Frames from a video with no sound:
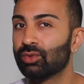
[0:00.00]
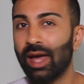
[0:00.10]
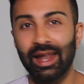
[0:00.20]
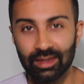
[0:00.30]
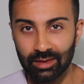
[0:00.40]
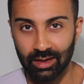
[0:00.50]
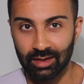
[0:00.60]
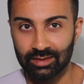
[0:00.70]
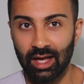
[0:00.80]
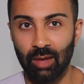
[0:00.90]
won't do
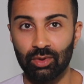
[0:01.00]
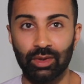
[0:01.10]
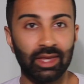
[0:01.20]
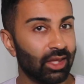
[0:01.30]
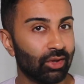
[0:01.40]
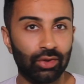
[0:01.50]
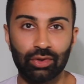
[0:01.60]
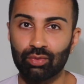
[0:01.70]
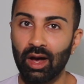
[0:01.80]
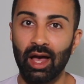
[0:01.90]
anything to help you heal,
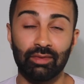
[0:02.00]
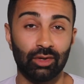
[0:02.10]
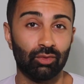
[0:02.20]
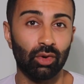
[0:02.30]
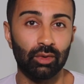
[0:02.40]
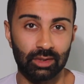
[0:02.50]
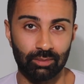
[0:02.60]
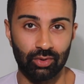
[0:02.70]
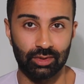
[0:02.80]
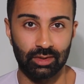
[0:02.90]
thrive, and grow as
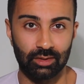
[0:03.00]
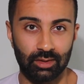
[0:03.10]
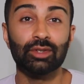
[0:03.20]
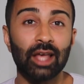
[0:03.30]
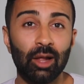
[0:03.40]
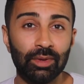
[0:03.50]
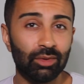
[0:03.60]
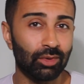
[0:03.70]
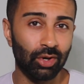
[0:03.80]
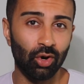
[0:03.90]
a person. They're just
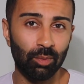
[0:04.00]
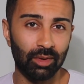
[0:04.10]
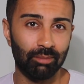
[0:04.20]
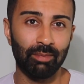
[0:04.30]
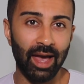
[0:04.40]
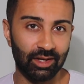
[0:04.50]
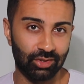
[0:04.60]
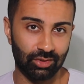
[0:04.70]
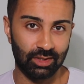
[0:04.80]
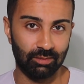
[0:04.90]
helping you cope and
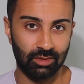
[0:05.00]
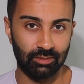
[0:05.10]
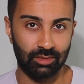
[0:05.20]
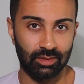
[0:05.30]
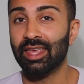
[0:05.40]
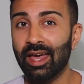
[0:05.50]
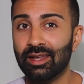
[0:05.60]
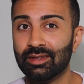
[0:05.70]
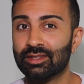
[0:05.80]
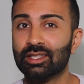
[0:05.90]
manage your symptoms.
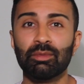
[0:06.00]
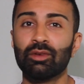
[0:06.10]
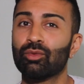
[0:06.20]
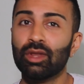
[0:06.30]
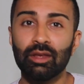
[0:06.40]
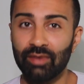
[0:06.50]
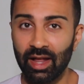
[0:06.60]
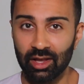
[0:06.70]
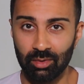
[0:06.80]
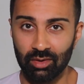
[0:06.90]
Again, this can be really
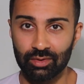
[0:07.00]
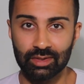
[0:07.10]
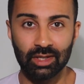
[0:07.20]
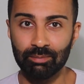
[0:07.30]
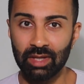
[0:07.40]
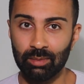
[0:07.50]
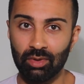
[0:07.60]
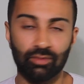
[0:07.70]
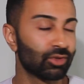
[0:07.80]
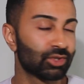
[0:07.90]
valuable for some
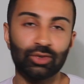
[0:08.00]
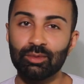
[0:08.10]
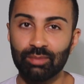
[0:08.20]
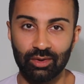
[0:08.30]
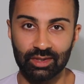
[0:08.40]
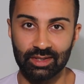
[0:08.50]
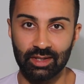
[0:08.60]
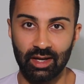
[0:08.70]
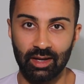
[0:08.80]
people for certain periods of